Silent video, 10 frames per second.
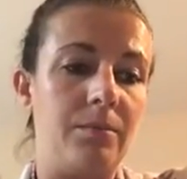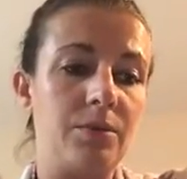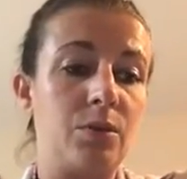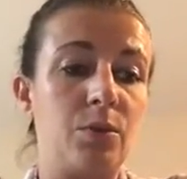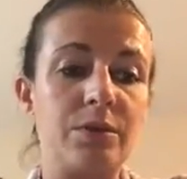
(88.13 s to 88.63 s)

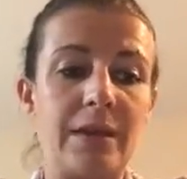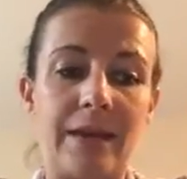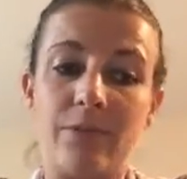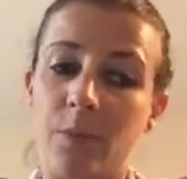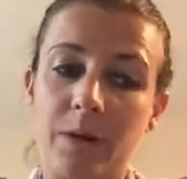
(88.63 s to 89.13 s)
Talk to
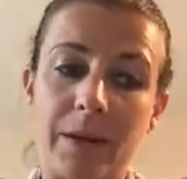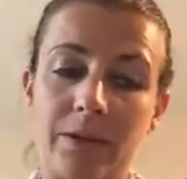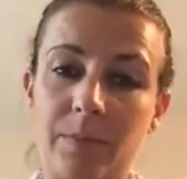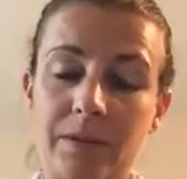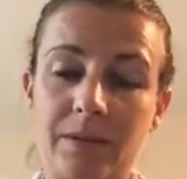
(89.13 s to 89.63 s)
everyone
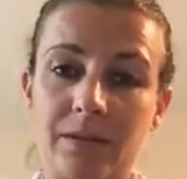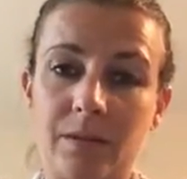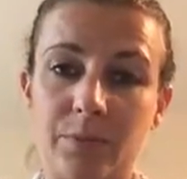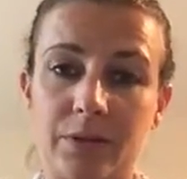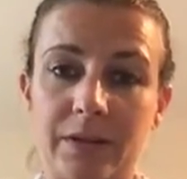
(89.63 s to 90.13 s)
about the business and
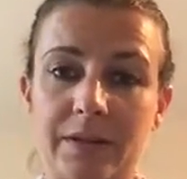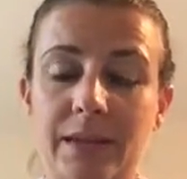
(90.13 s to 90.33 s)
the products.